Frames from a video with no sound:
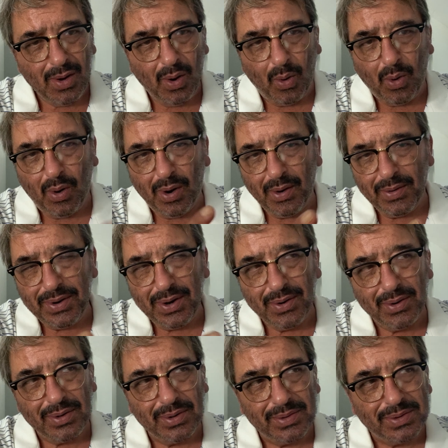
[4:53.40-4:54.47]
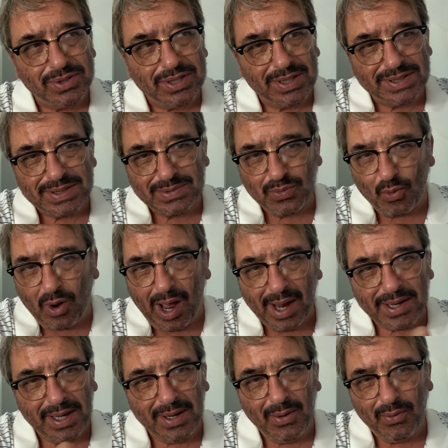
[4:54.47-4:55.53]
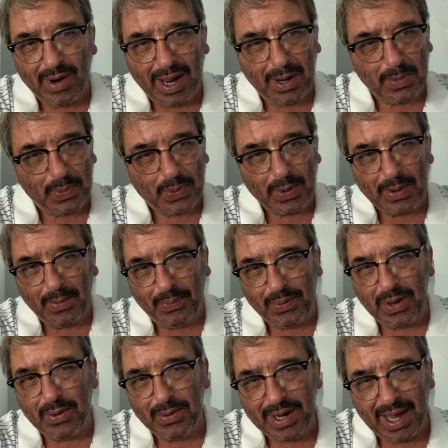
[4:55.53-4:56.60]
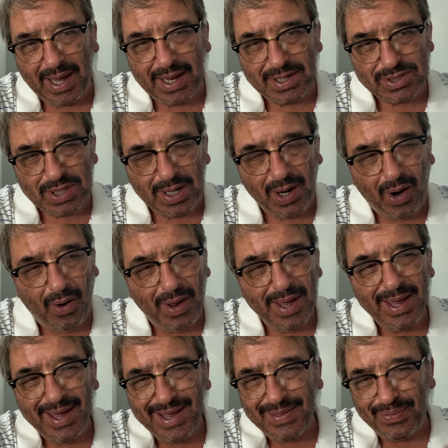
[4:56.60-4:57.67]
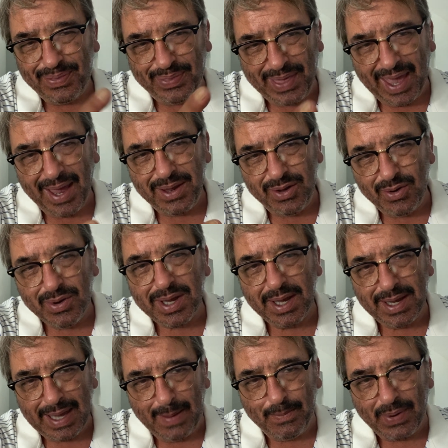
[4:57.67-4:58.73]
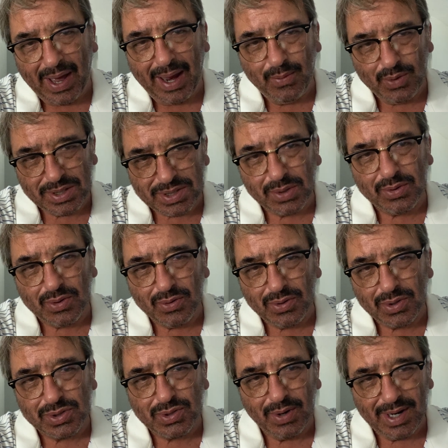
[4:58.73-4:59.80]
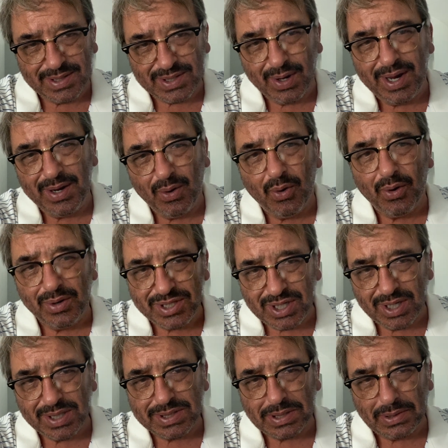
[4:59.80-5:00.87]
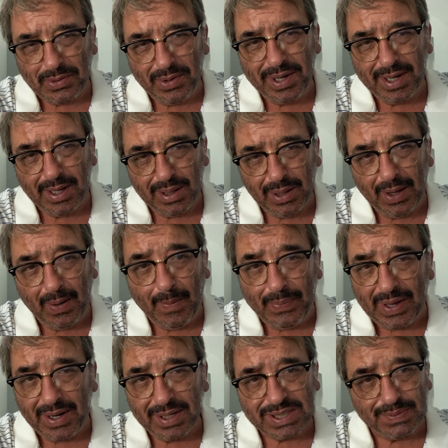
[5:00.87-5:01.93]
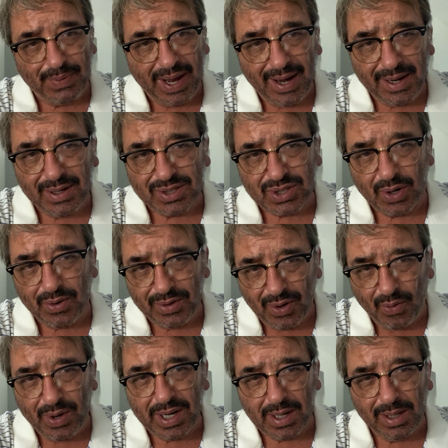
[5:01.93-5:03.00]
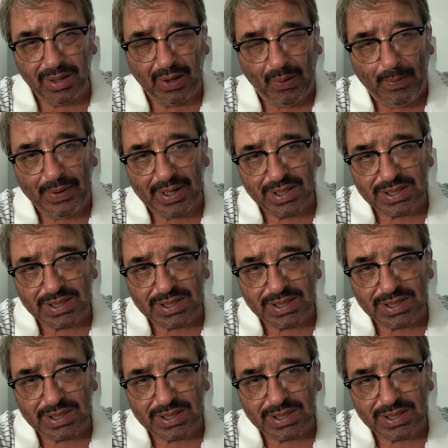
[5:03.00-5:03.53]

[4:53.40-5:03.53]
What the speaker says: or you're just walking around for a few days, that you can get by with the Google Translate or just learning a little bit of Spanish or knowing a little bit of